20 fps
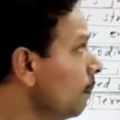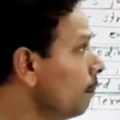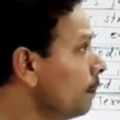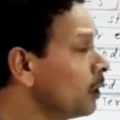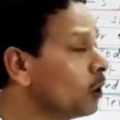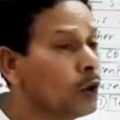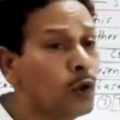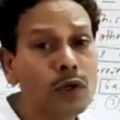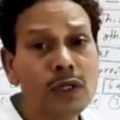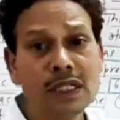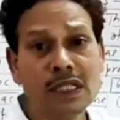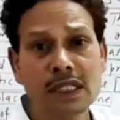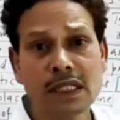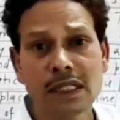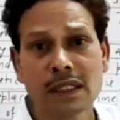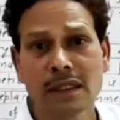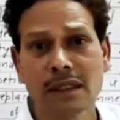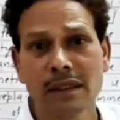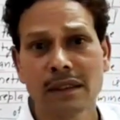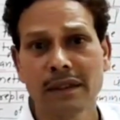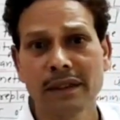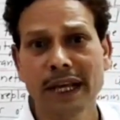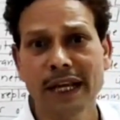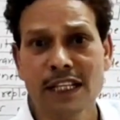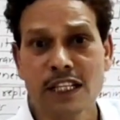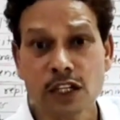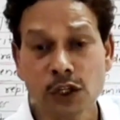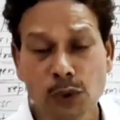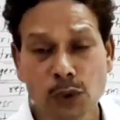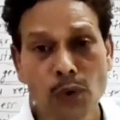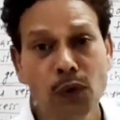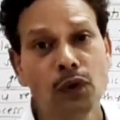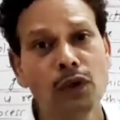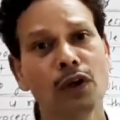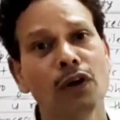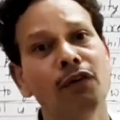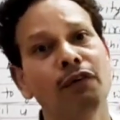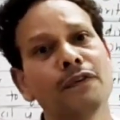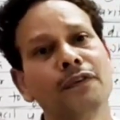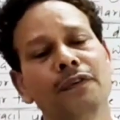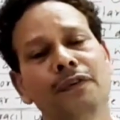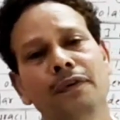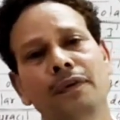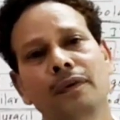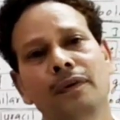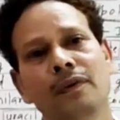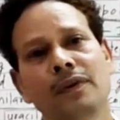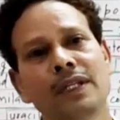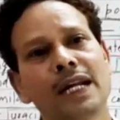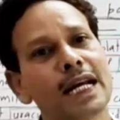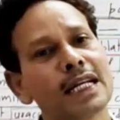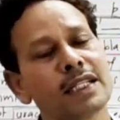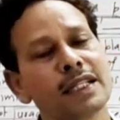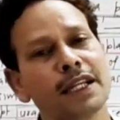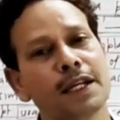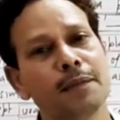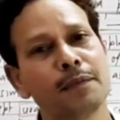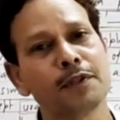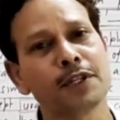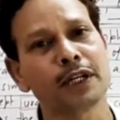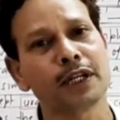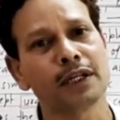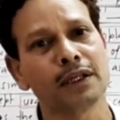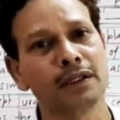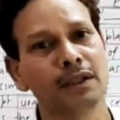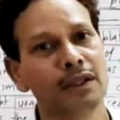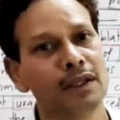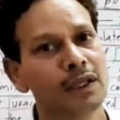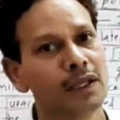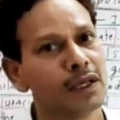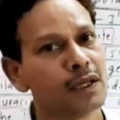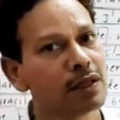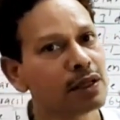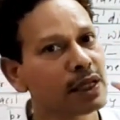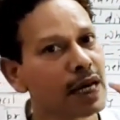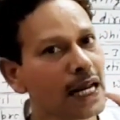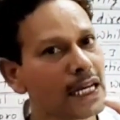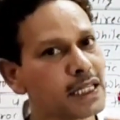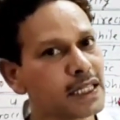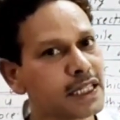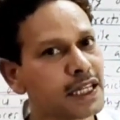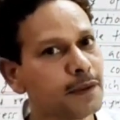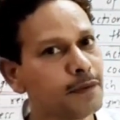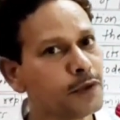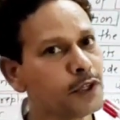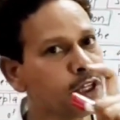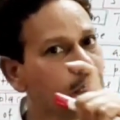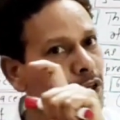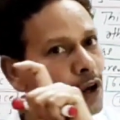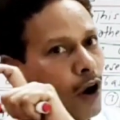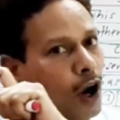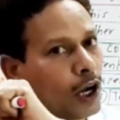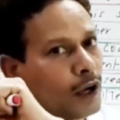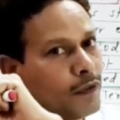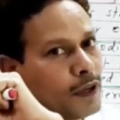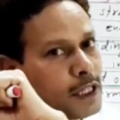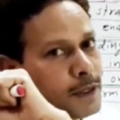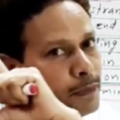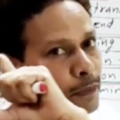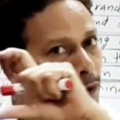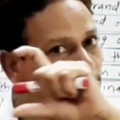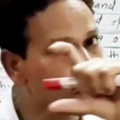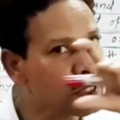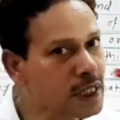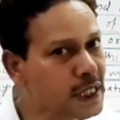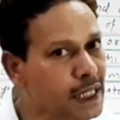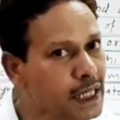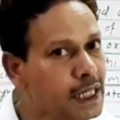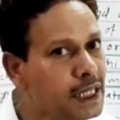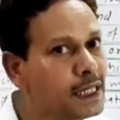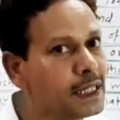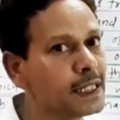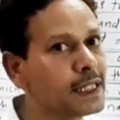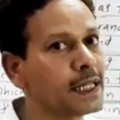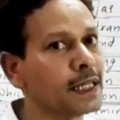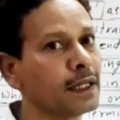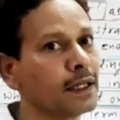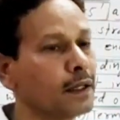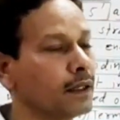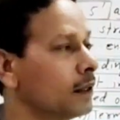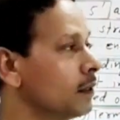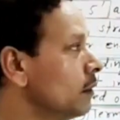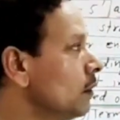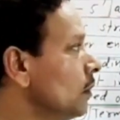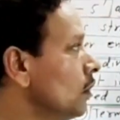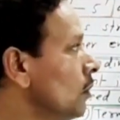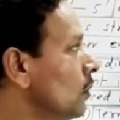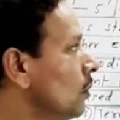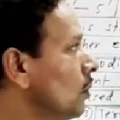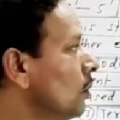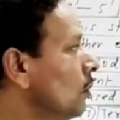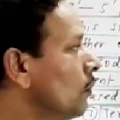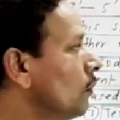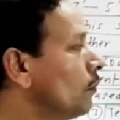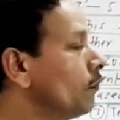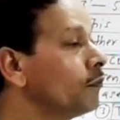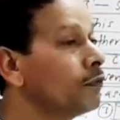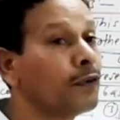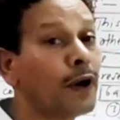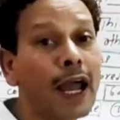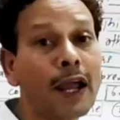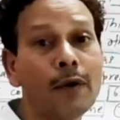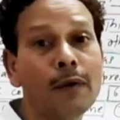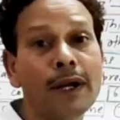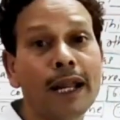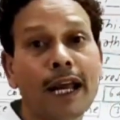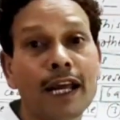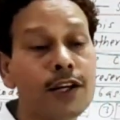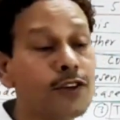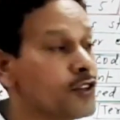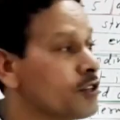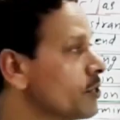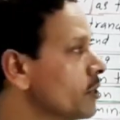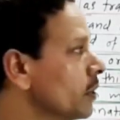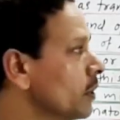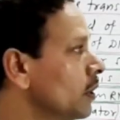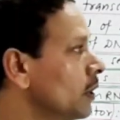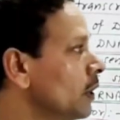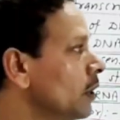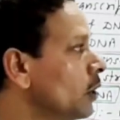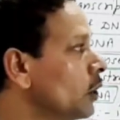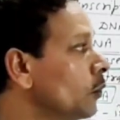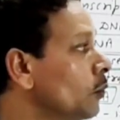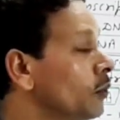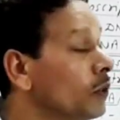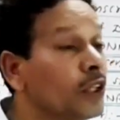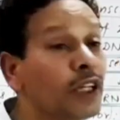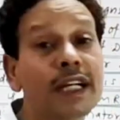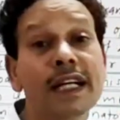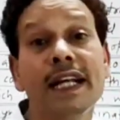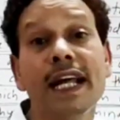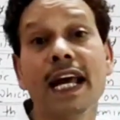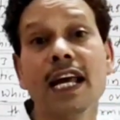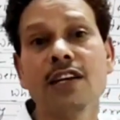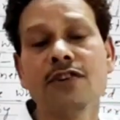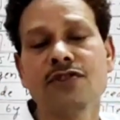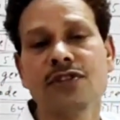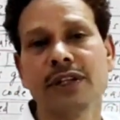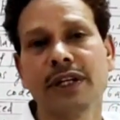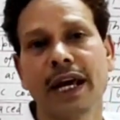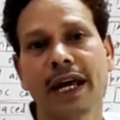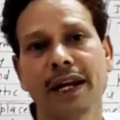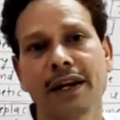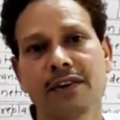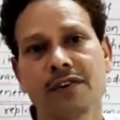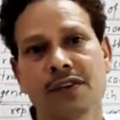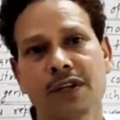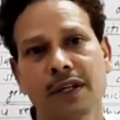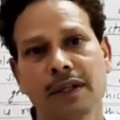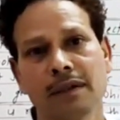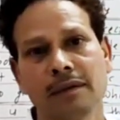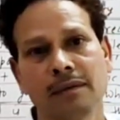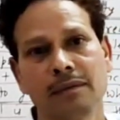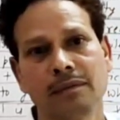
Because there is a rule of transcription. Transcription always proceeds in 5' to 3' direction.